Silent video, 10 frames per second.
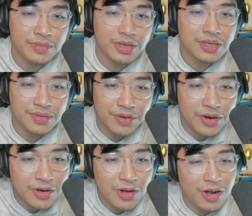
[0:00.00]
This is
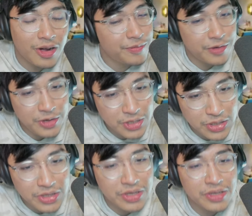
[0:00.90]
very calm, very
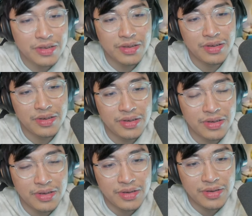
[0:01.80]
chilling,
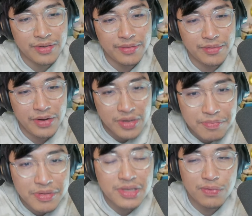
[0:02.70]
very
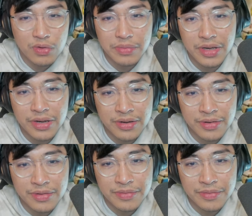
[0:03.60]
peaceful, man.